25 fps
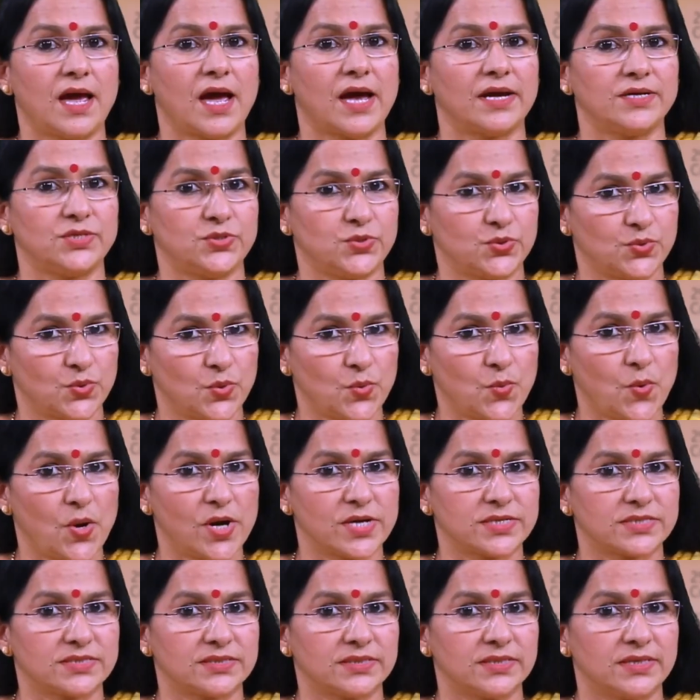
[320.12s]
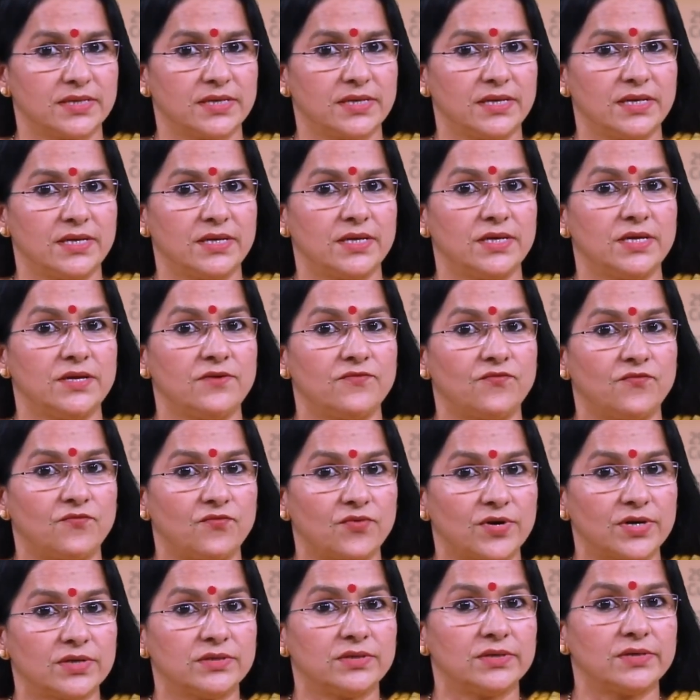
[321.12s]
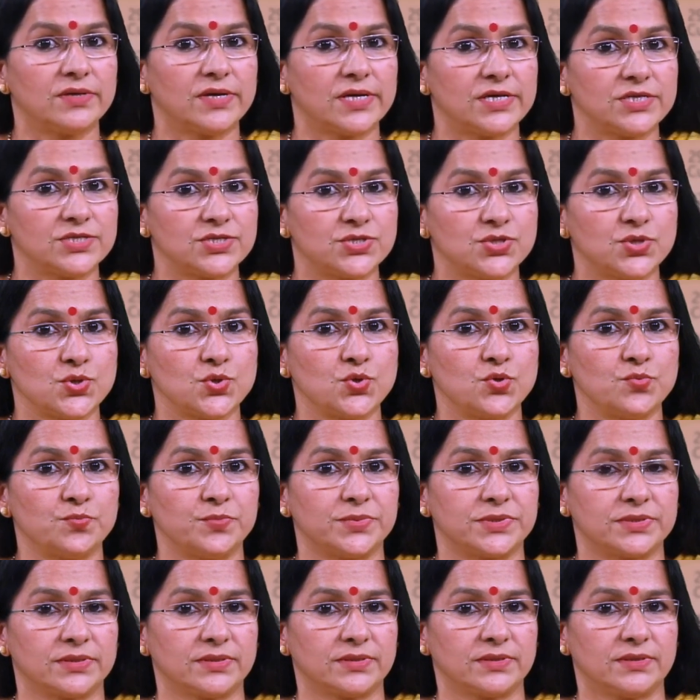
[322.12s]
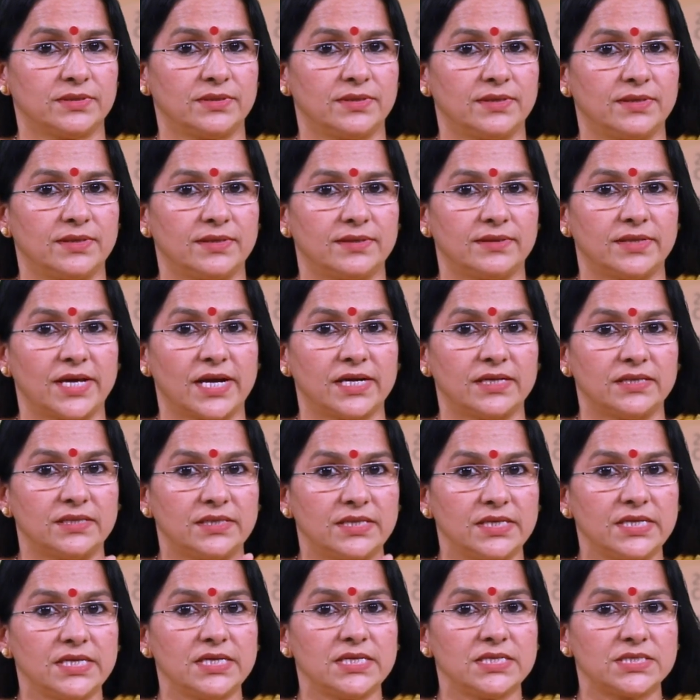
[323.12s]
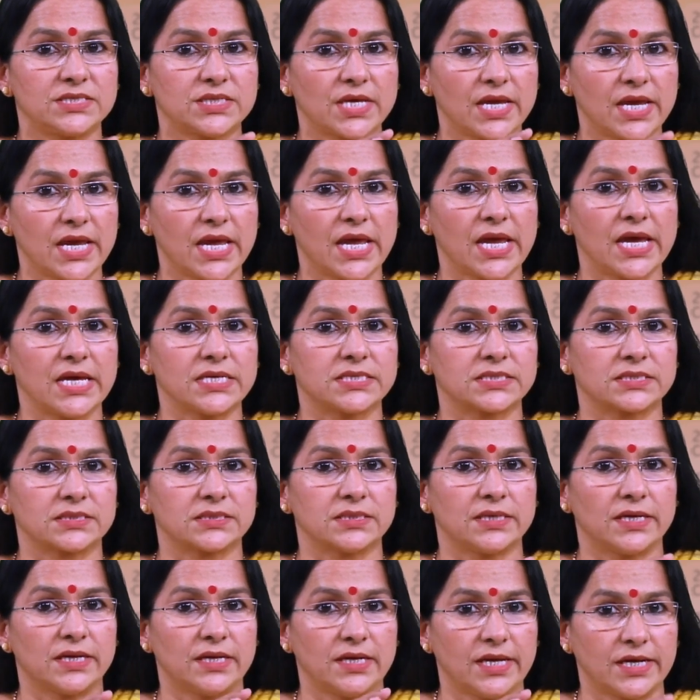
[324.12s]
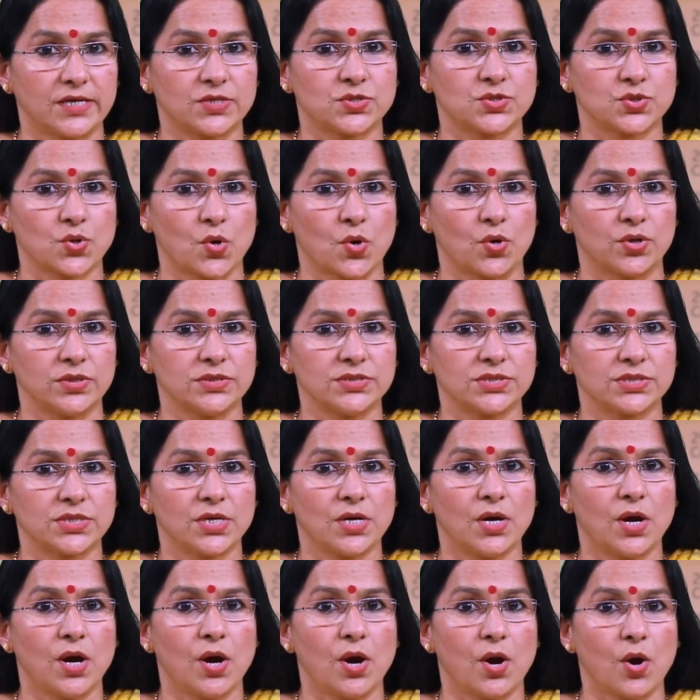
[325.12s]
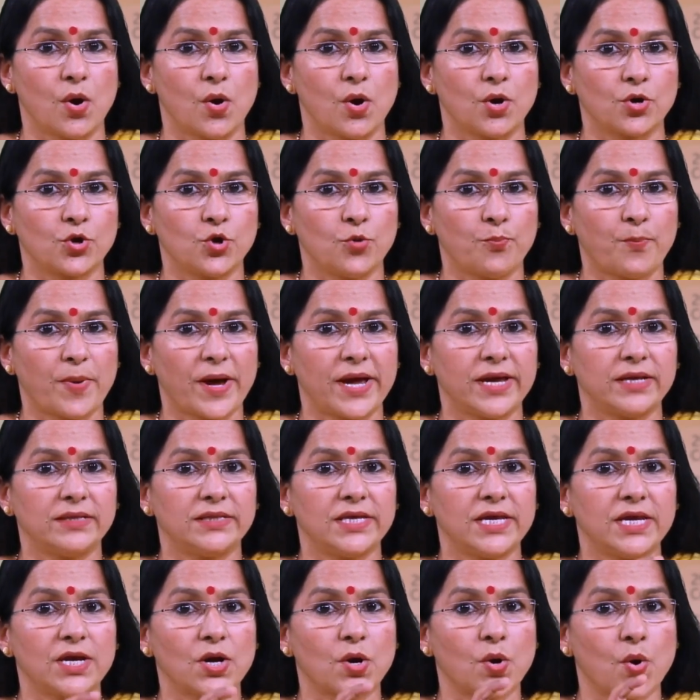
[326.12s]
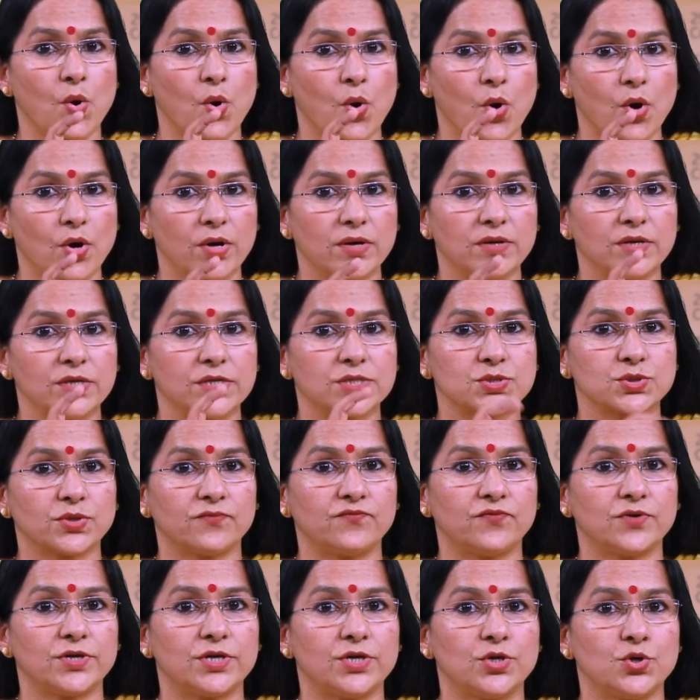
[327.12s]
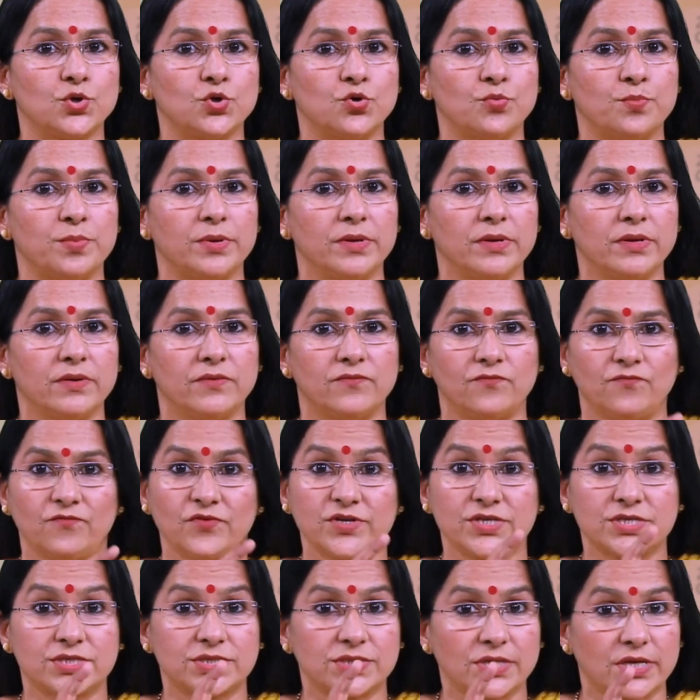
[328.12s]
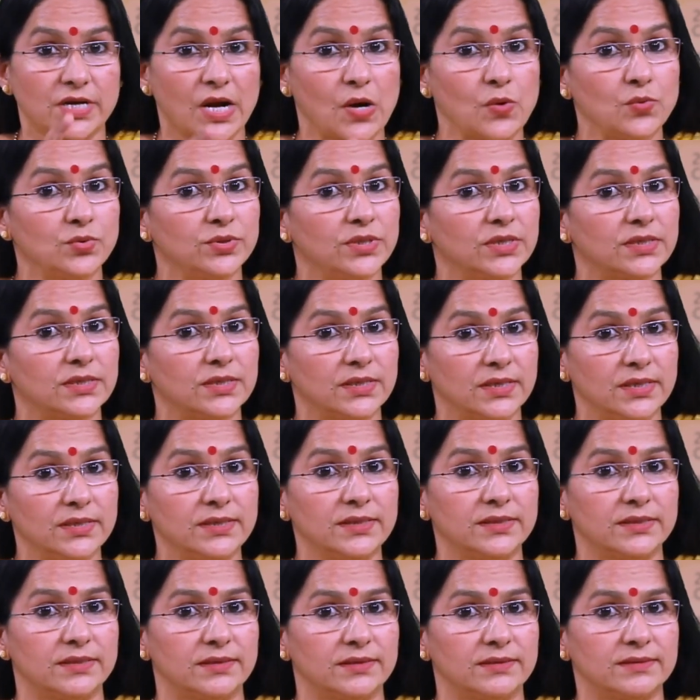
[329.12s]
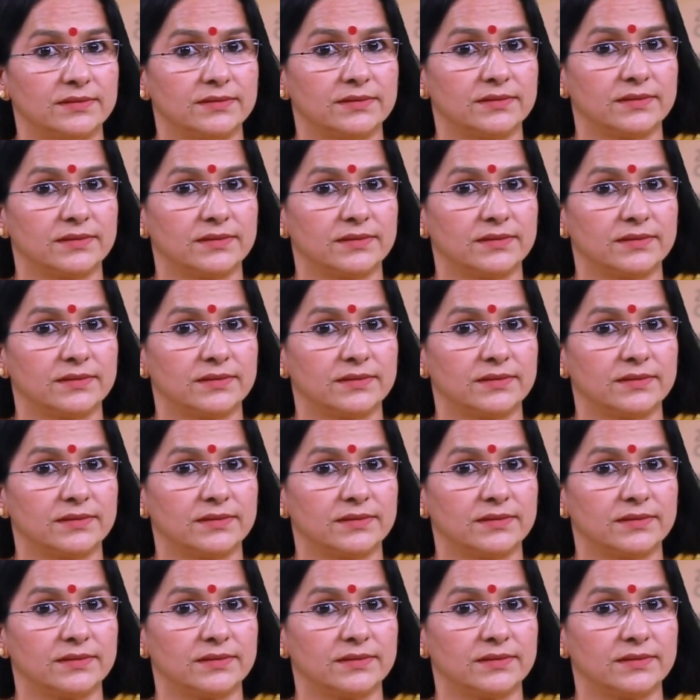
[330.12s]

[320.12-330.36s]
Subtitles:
And you know what? He further assumed that these 8 electrons occupy the corners of a cube which surround the kernel.